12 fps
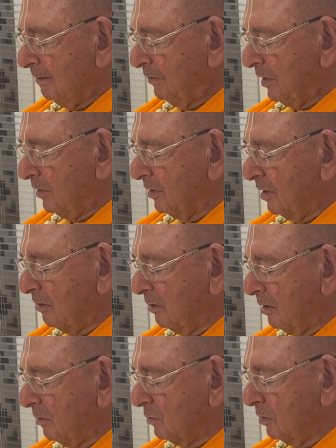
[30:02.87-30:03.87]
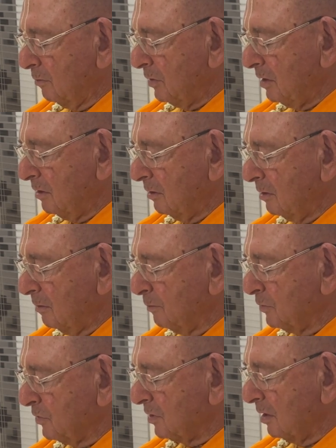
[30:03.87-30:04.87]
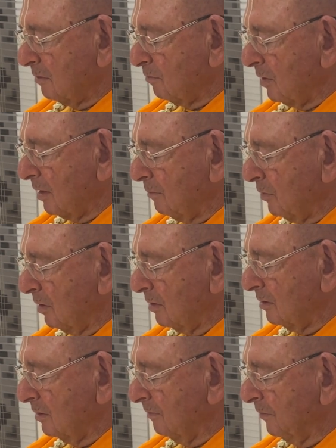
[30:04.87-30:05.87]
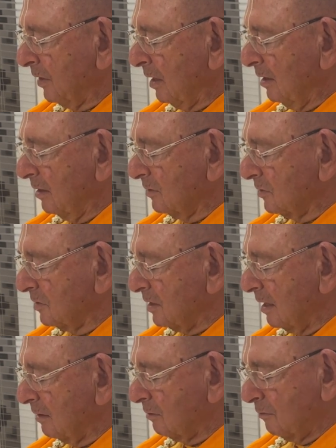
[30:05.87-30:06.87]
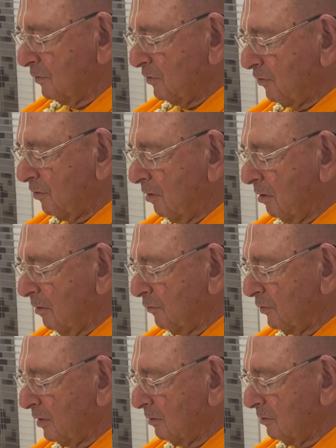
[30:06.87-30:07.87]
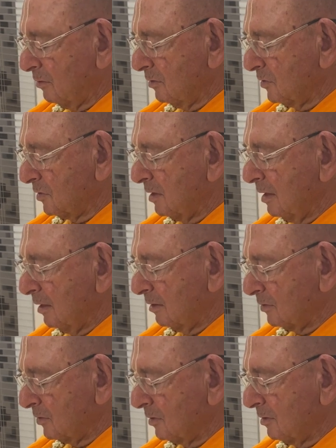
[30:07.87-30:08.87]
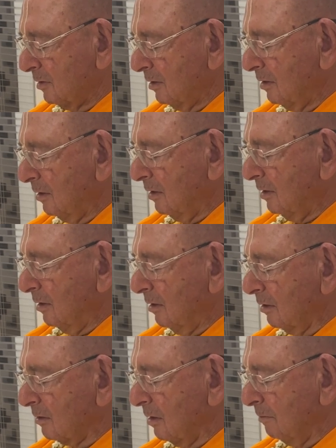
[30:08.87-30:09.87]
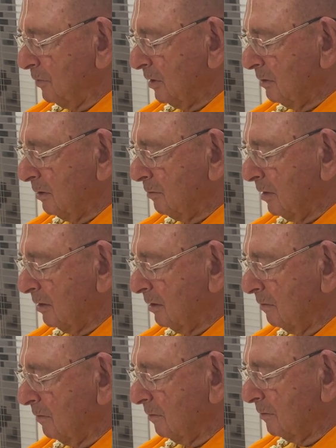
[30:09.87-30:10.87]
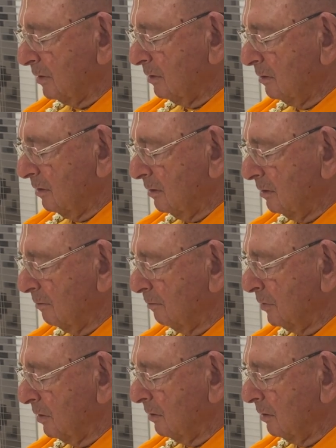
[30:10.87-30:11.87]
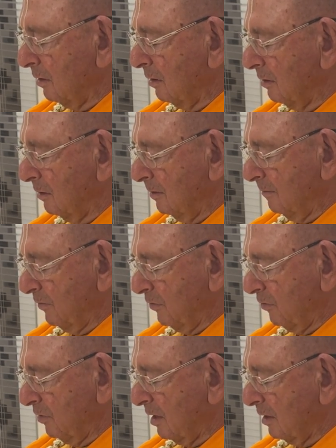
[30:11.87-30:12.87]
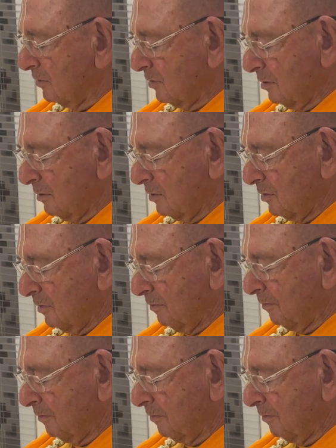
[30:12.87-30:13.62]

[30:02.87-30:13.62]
and there I will immediately present my body as a sacrificial offering to the snakes. Accompanied by Navavrinda and Pingala, she exits.